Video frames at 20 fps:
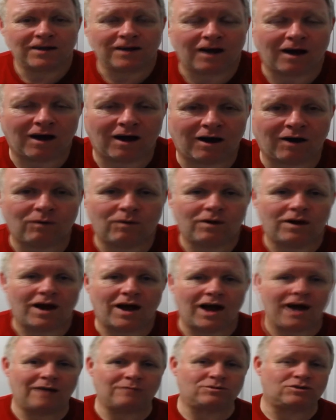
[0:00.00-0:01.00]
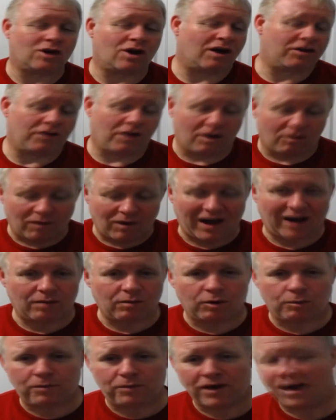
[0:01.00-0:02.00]
So I thought while I'm
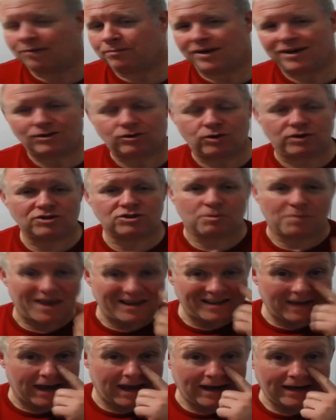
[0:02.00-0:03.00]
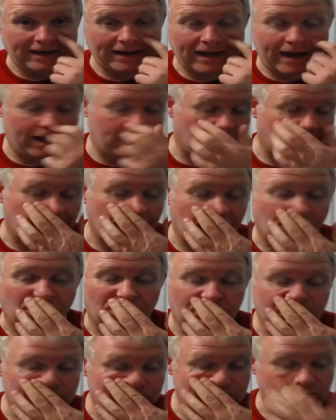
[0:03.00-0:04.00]
up here, I've been doing some editing and
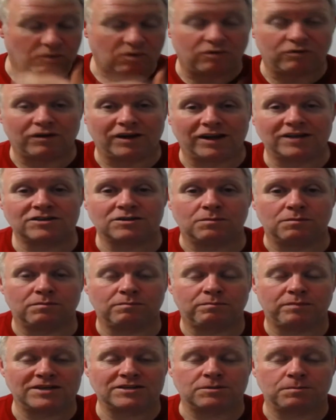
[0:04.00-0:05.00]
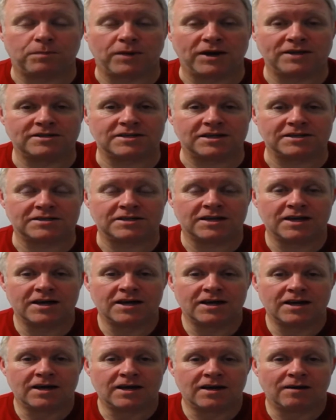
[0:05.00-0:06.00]
some other bits and pieces.
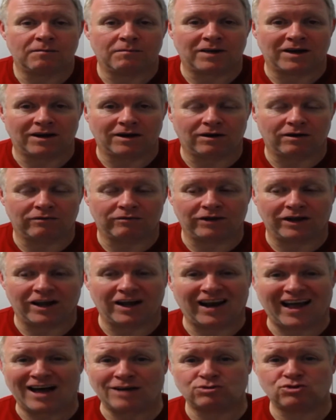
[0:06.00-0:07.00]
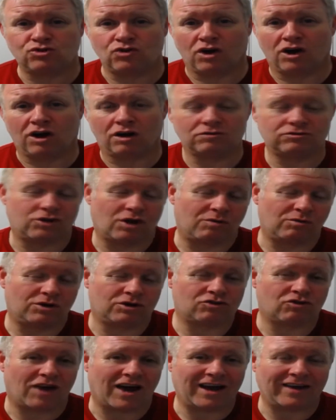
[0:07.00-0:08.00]
Made another little outro, so I'm going to
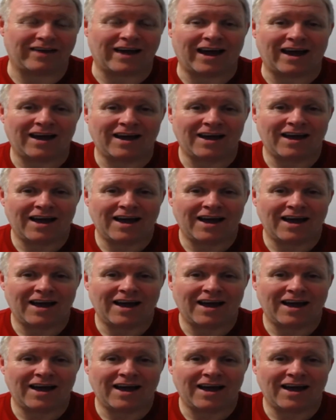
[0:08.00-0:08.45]
try that.